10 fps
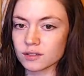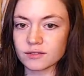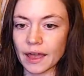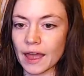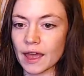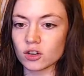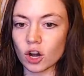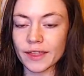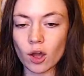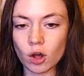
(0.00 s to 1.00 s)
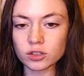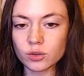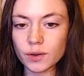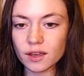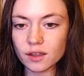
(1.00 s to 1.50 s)
That. Are they all
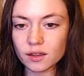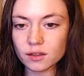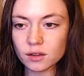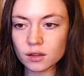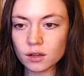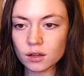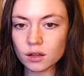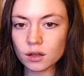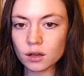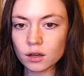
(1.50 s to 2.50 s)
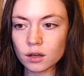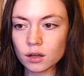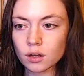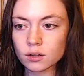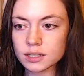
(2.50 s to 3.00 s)
doing it?
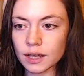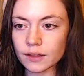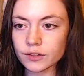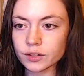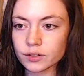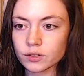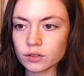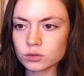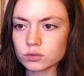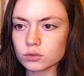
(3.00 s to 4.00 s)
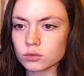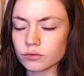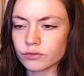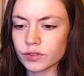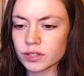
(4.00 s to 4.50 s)
Together? Ooh,
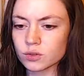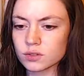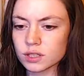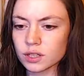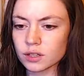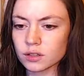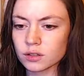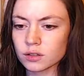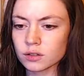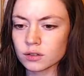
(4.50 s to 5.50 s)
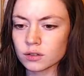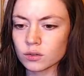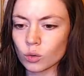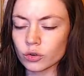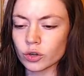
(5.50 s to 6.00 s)
V2's in there?
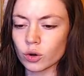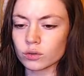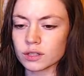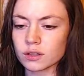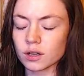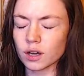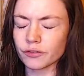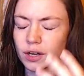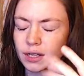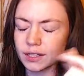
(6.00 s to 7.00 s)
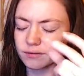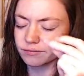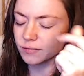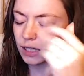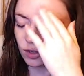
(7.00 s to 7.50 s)
Or no, fucking, I
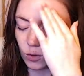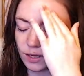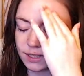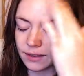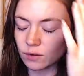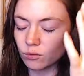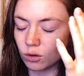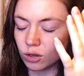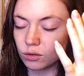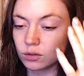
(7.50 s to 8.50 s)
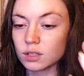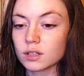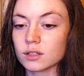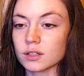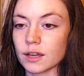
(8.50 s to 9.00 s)
don't know why I said that, Rolo.
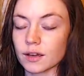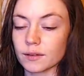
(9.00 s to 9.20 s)
Yeah.